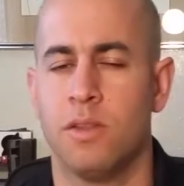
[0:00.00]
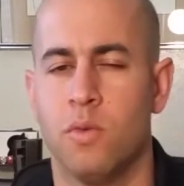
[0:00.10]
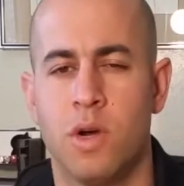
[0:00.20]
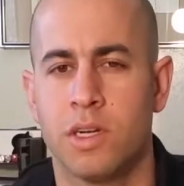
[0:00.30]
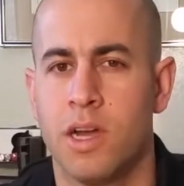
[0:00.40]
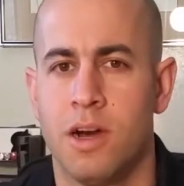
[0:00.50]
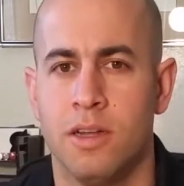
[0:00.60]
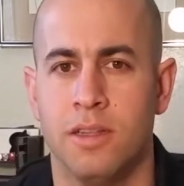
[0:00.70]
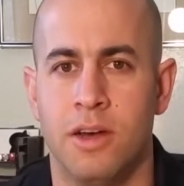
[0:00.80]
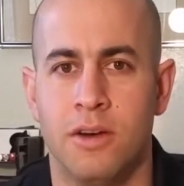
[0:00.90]
The one
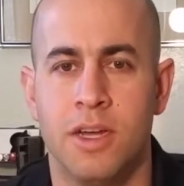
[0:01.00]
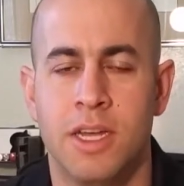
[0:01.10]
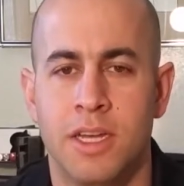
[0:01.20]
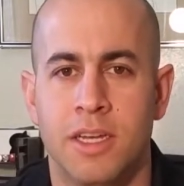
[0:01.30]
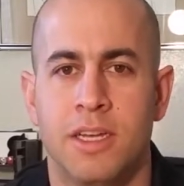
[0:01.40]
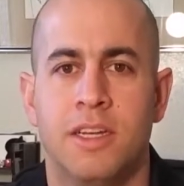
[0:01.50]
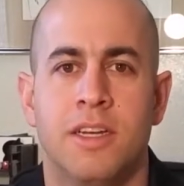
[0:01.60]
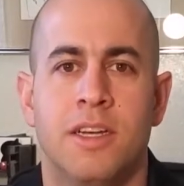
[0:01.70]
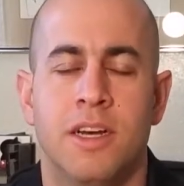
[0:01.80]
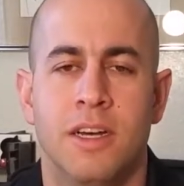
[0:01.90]
con though,
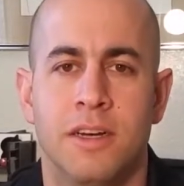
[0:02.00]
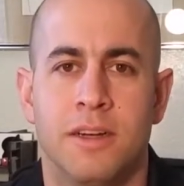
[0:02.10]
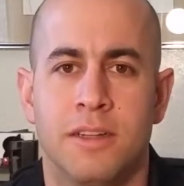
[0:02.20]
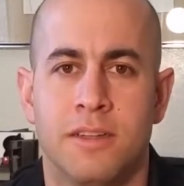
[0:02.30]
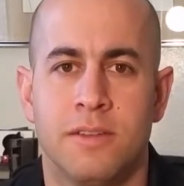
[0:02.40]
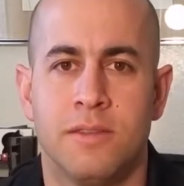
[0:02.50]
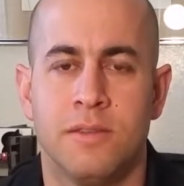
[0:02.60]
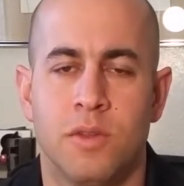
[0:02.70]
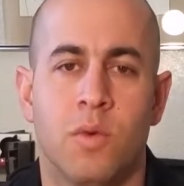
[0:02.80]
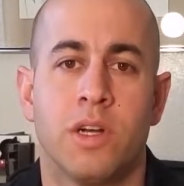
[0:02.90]
uh,
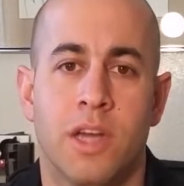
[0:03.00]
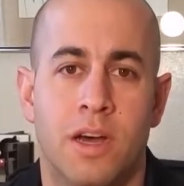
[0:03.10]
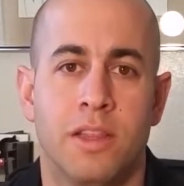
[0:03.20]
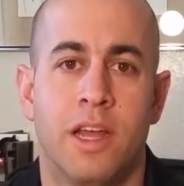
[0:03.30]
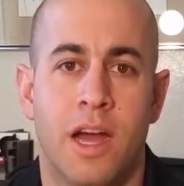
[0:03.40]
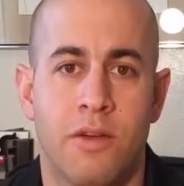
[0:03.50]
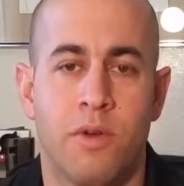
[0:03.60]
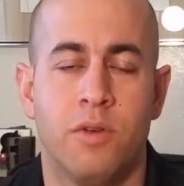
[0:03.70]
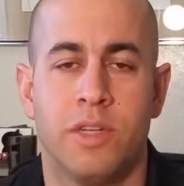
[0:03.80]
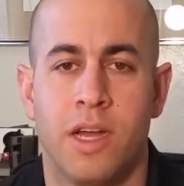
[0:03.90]
the one con that I
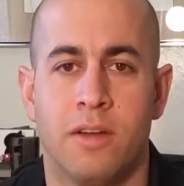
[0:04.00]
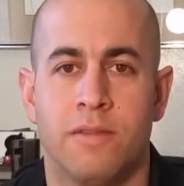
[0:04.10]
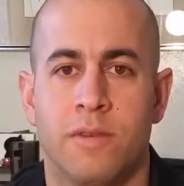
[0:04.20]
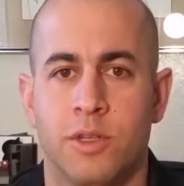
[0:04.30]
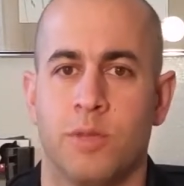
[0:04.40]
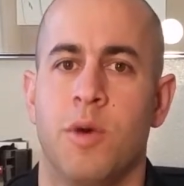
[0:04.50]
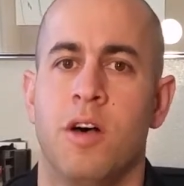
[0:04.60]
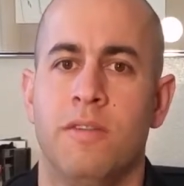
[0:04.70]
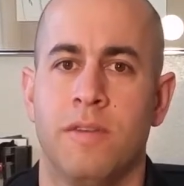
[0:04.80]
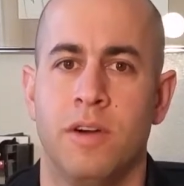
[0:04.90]
wrote down for a
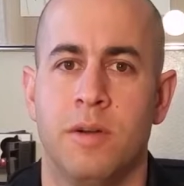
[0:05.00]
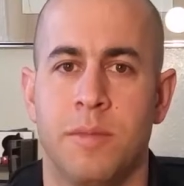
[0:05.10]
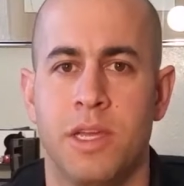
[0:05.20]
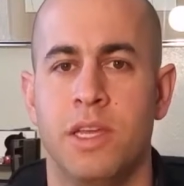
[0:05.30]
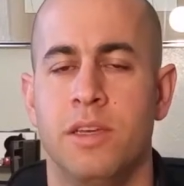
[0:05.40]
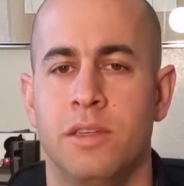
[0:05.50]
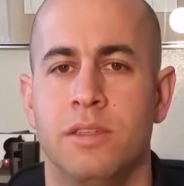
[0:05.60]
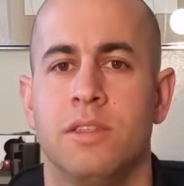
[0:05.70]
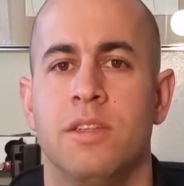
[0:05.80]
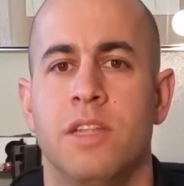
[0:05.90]
small firm
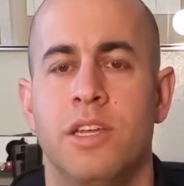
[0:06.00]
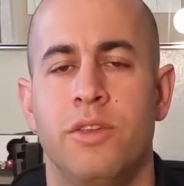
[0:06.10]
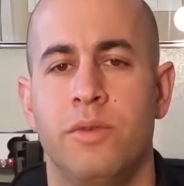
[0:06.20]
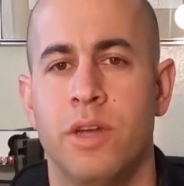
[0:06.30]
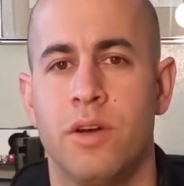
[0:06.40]
is that you